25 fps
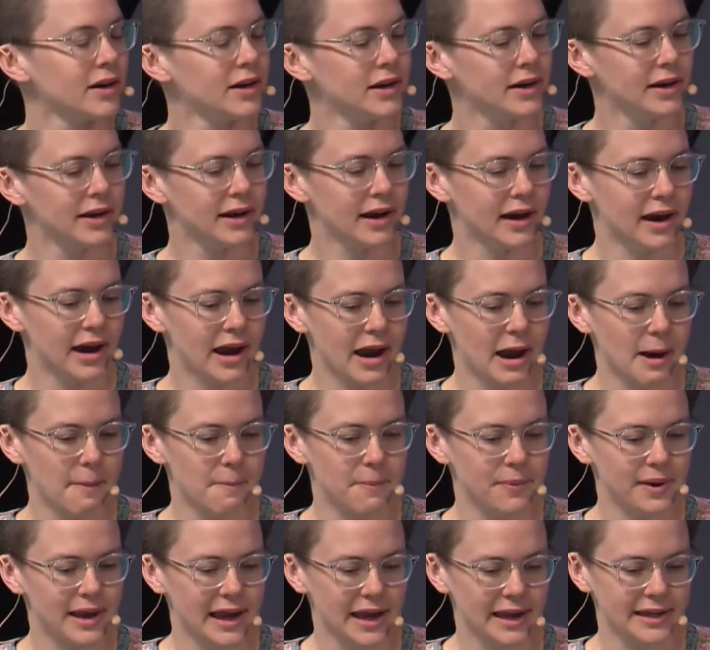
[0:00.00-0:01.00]

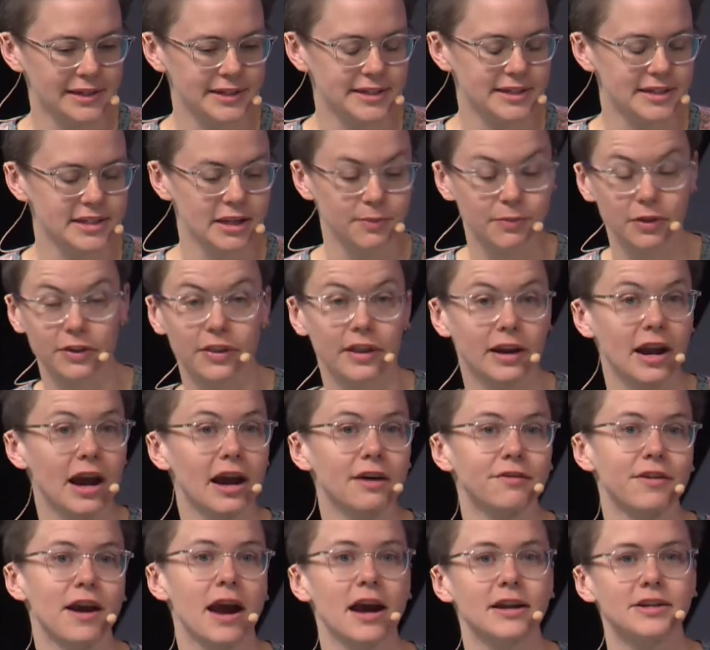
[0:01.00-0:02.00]
And something that
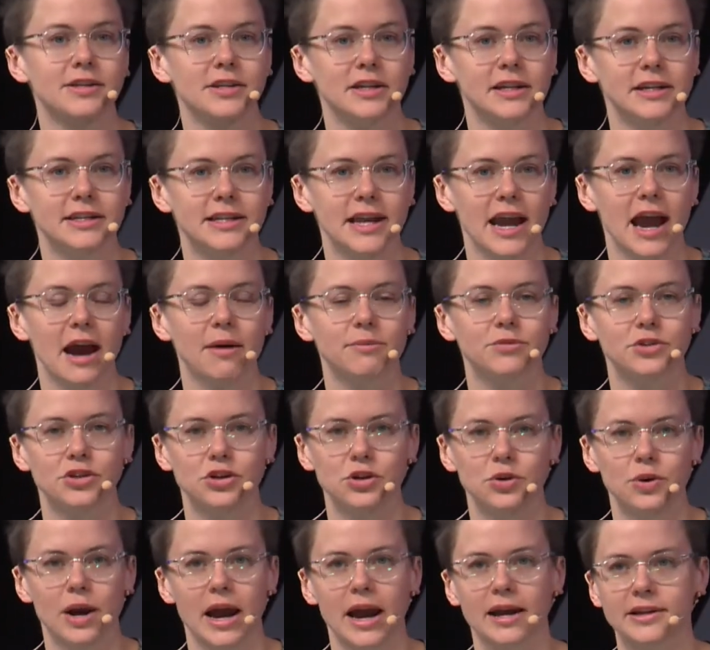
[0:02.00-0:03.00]
I've had to adapt
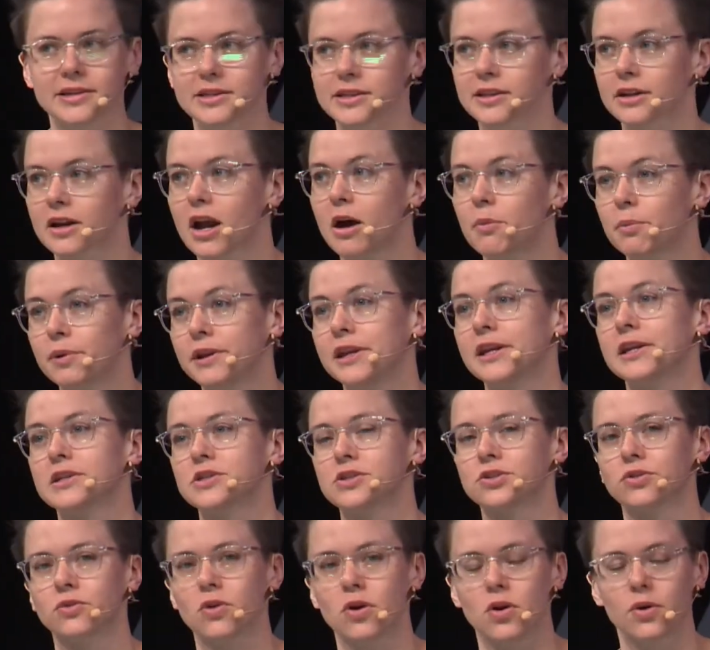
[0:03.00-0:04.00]
to as the company
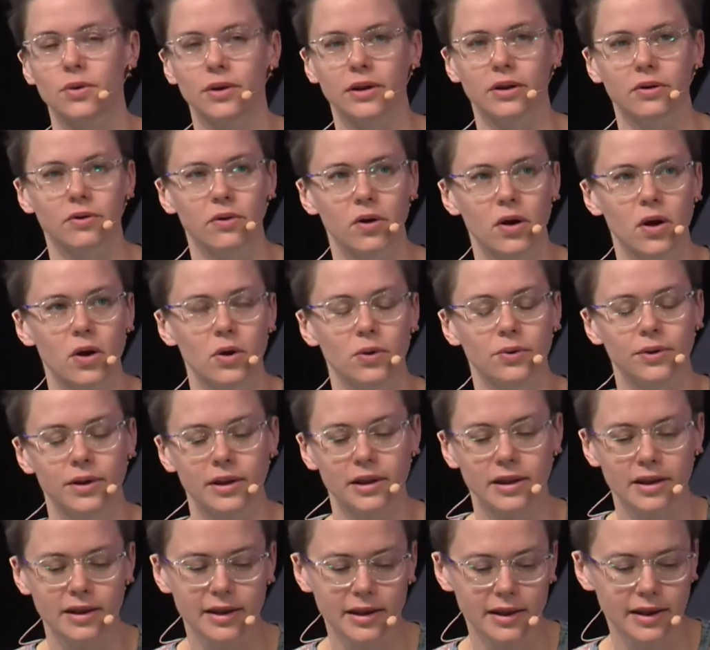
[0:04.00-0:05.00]
has grown and grown.
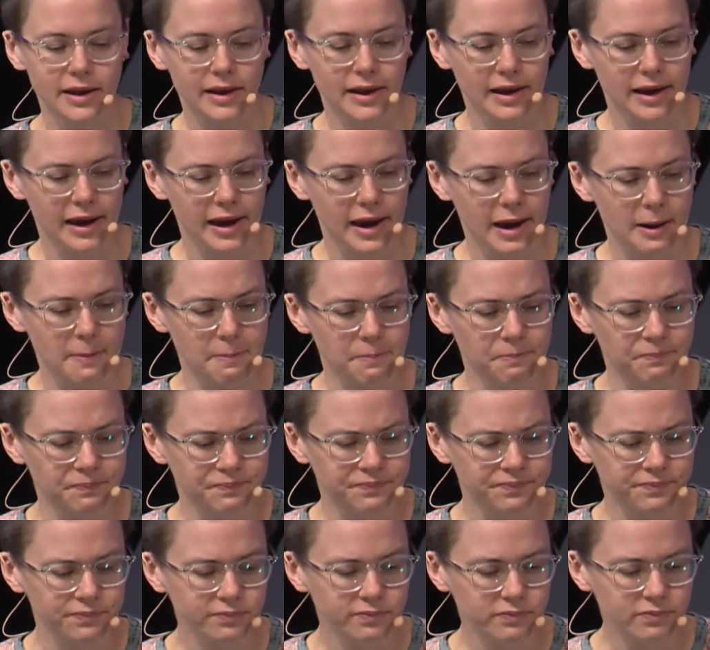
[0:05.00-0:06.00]

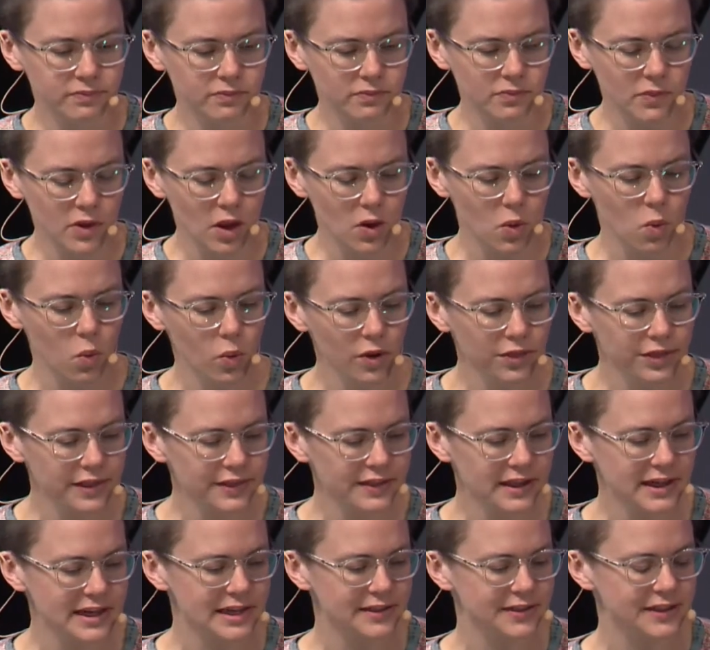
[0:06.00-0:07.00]
One thing
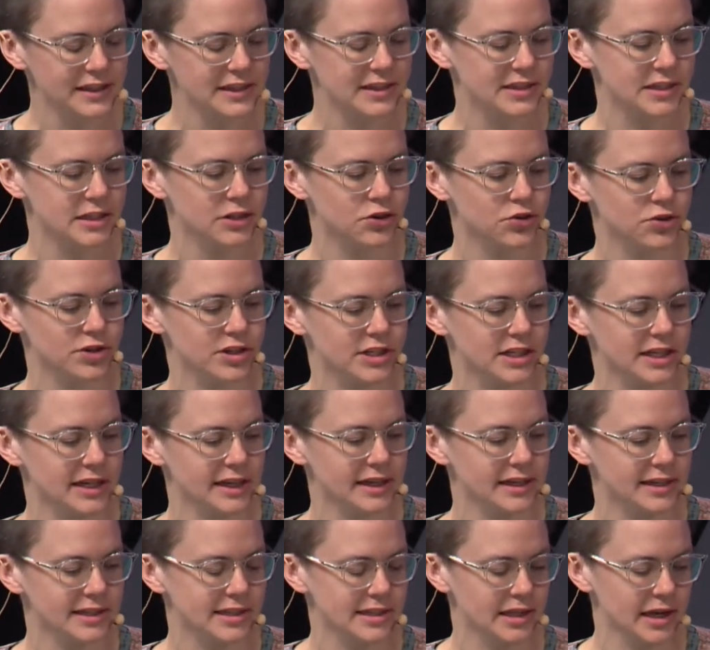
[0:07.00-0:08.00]
that I think is
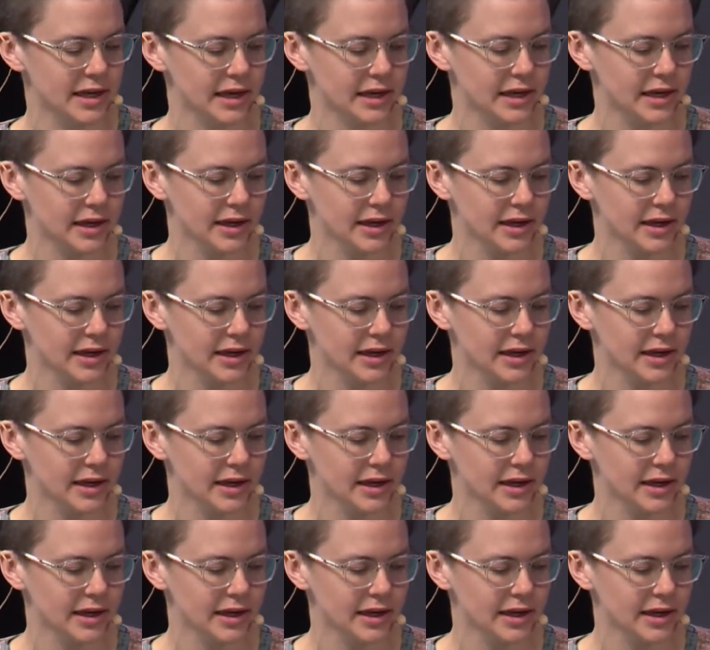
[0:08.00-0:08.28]
interesting is like,